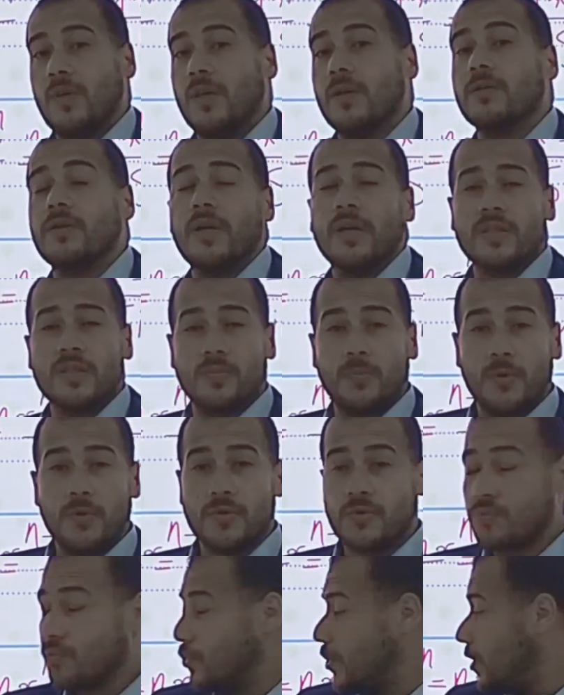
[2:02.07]
here. X power
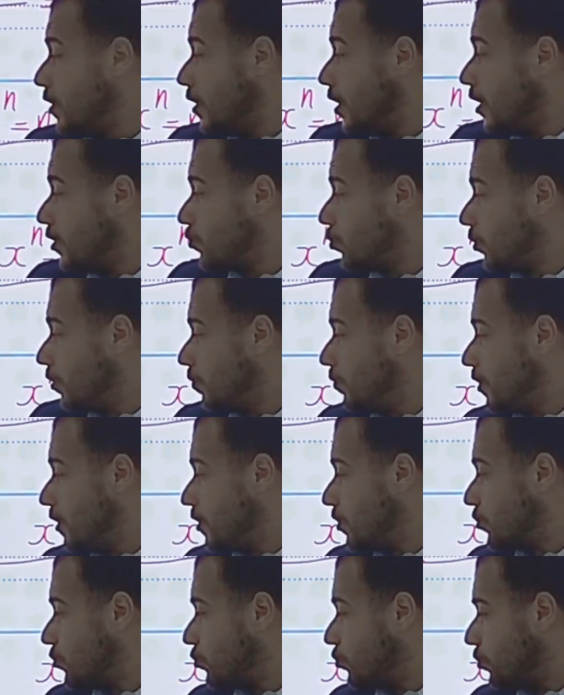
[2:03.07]
3, it will be
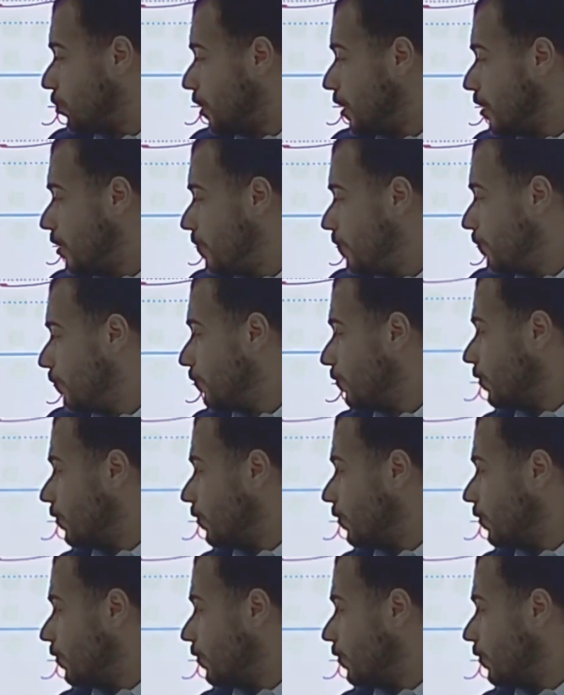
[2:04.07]
3.